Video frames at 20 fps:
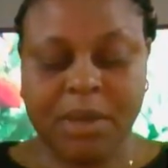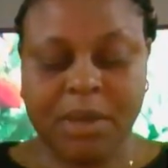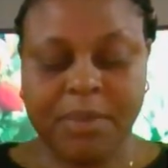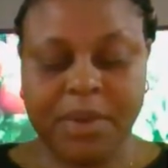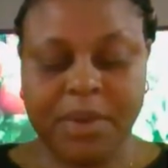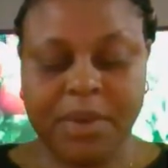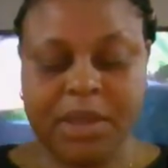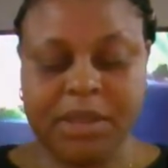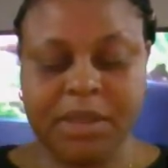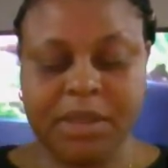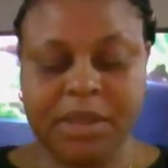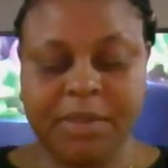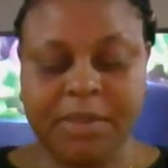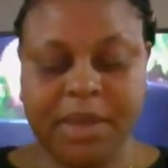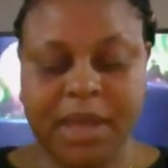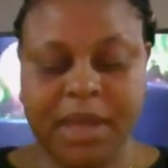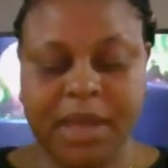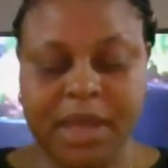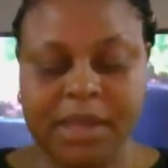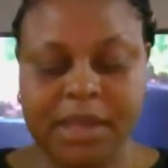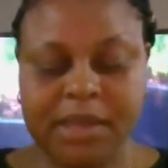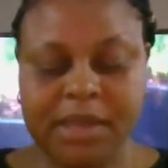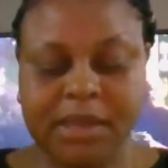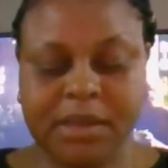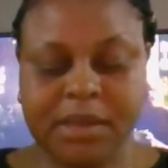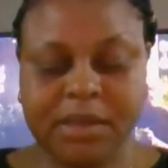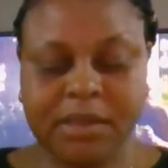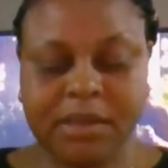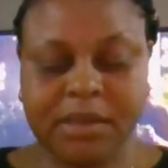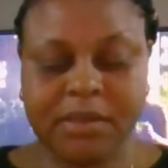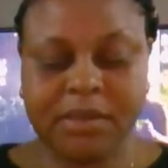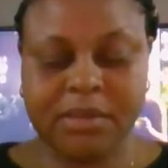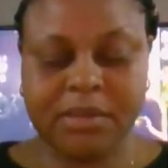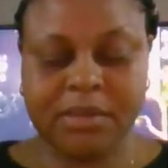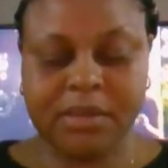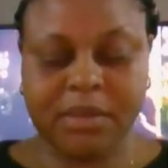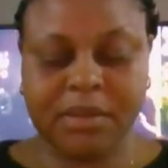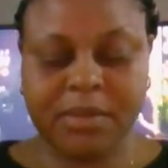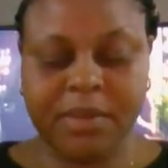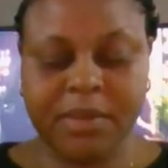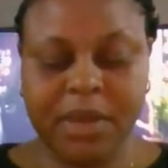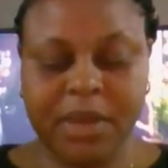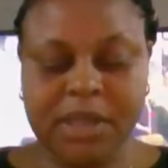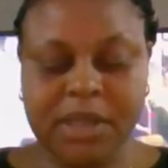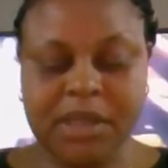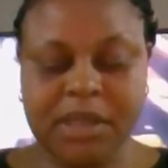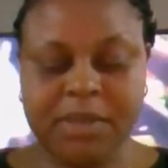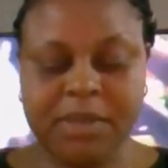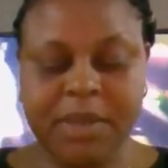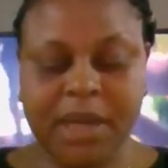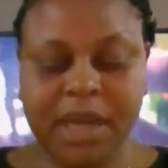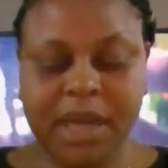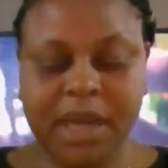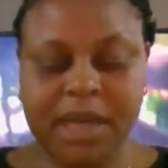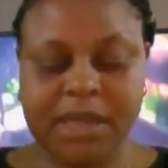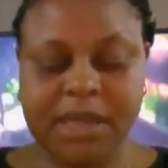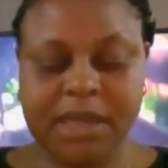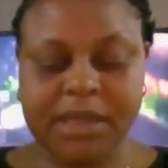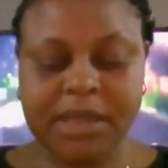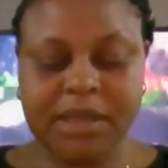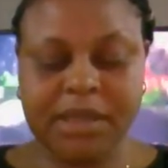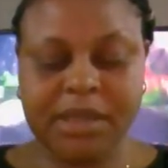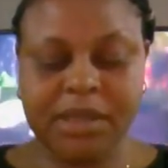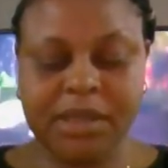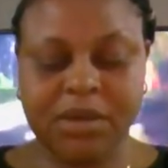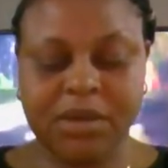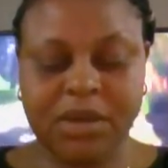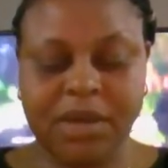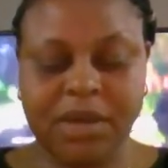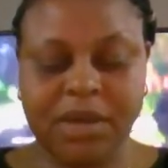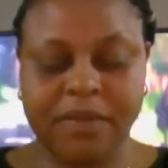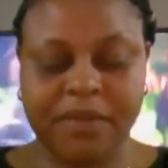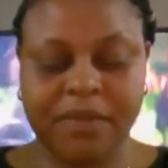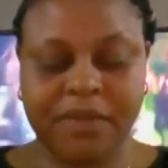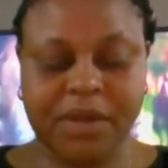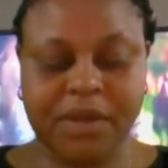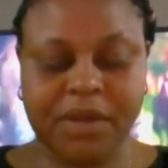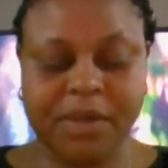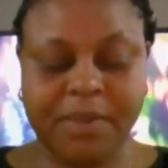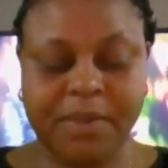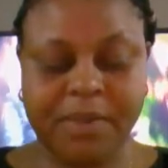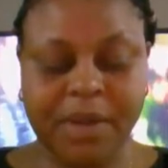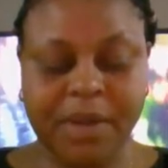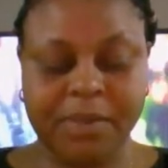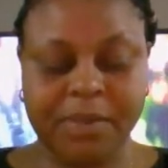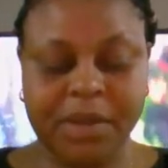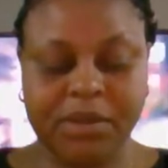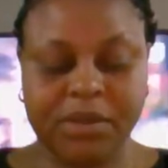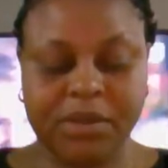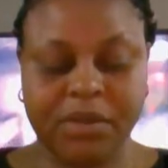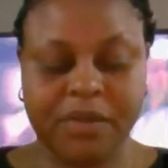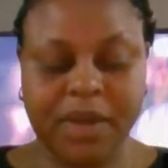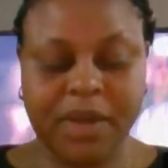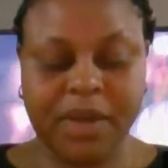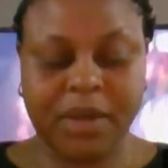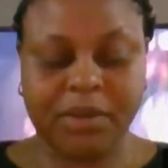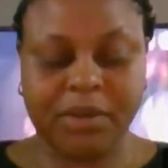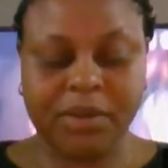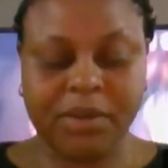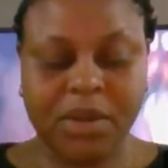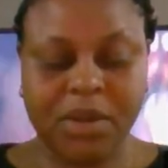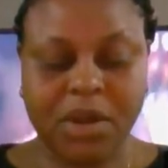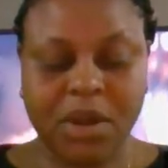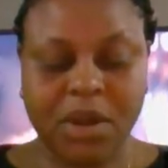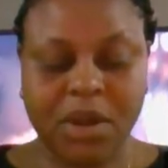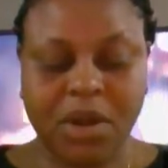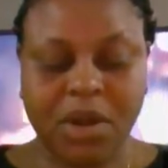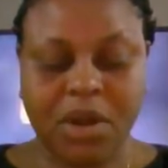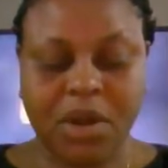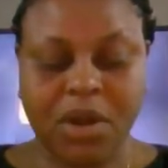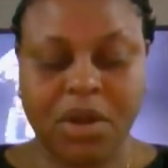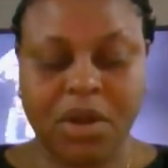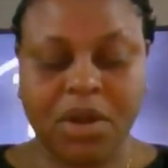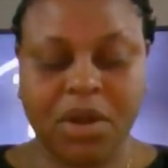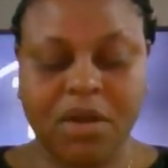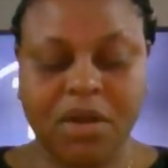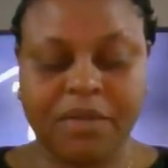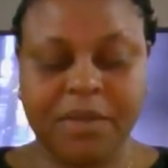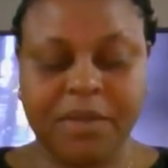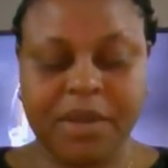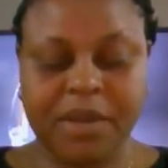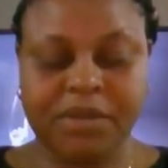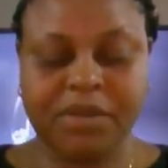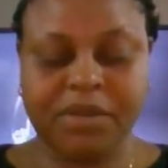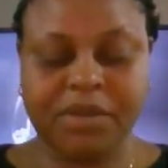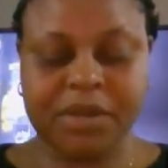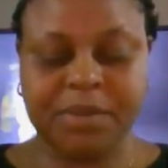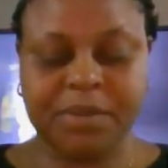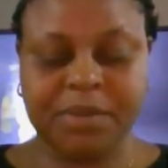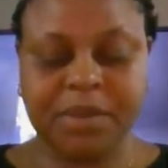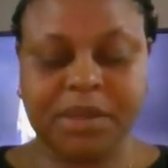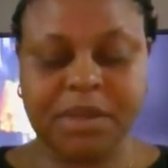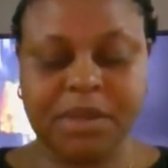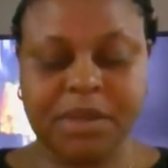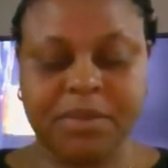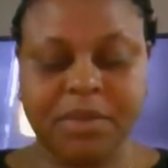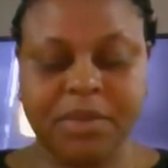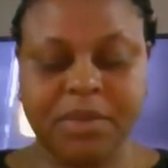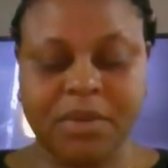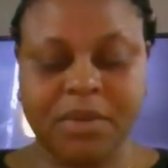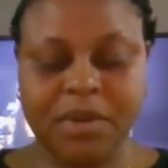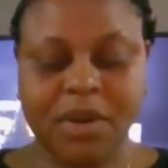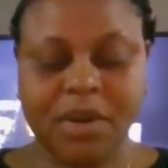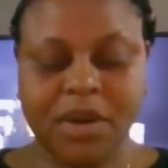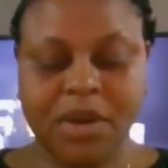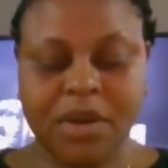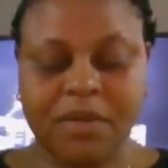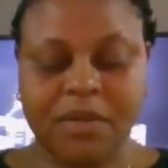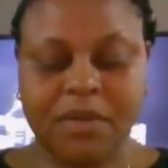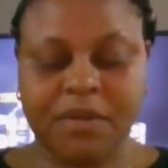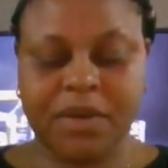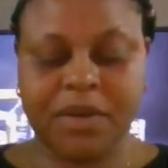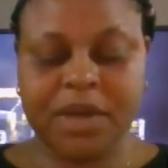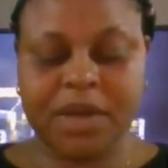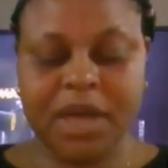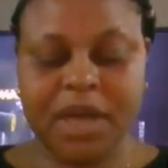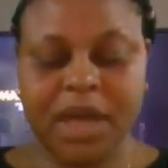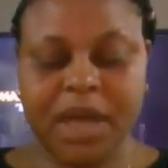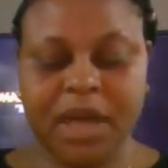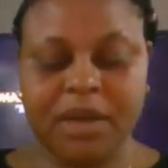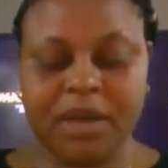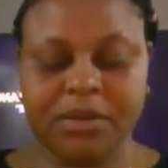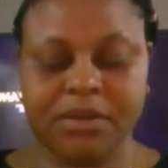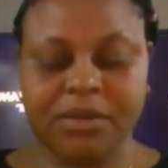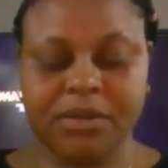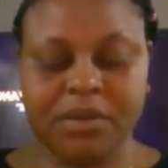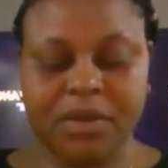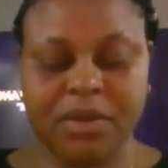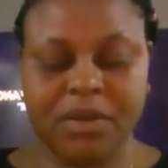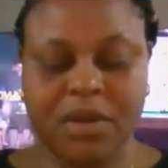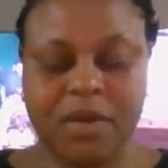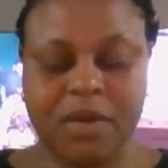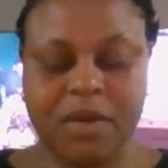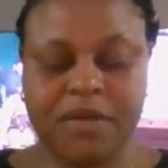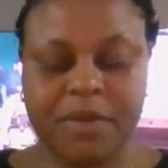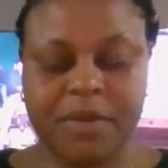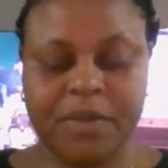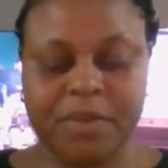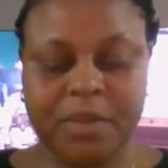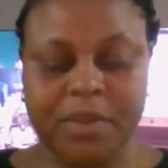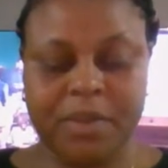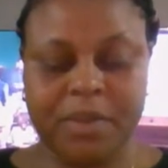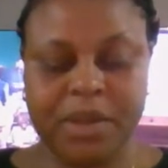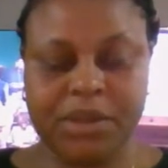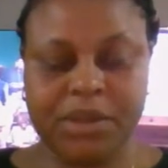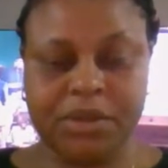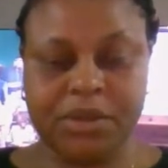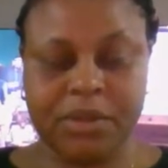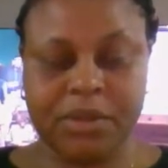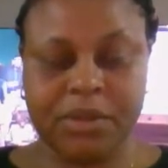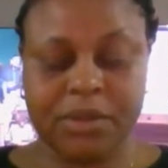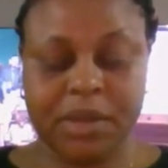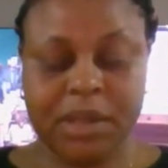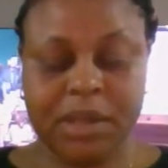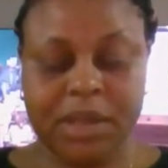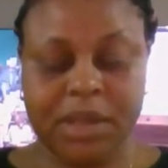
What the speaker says: Policymakers. Policymaker is a synonym for Department of Health or government responsible for the health of the population.